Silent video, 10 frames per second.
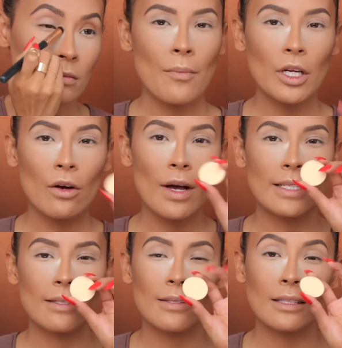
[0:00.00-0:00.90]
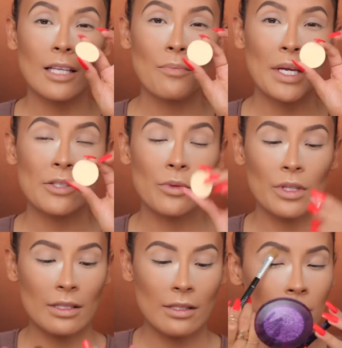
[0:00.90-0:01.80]
I'm gonna go ahead and set that base with
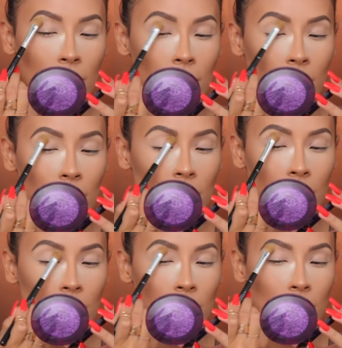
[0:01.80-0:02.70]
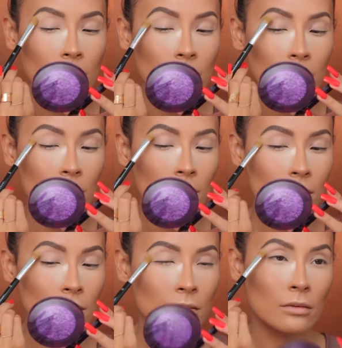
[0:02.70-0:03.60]
that same OFRA Cosmetics
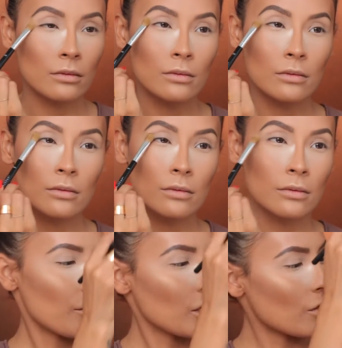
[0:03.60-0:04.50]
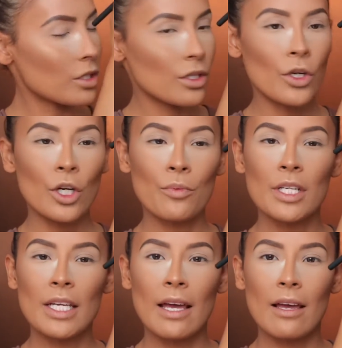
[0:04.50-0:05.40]
Banana Powder. I'm gonna go into the Urban
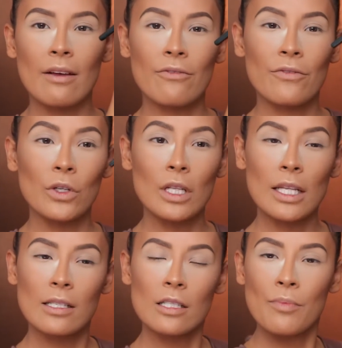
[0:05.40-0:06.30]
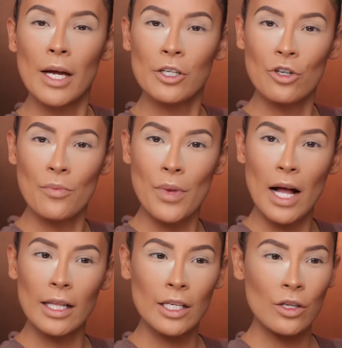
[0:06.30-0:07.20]
Decay Full Spectrum
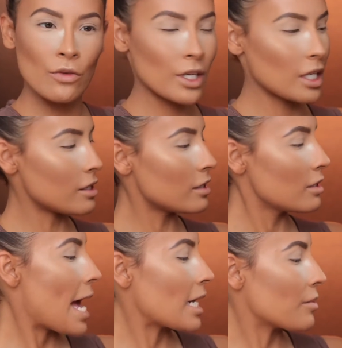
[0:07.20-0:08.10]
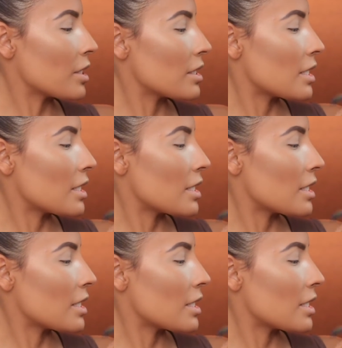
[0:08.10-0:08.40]
palette over here, and I'm gonna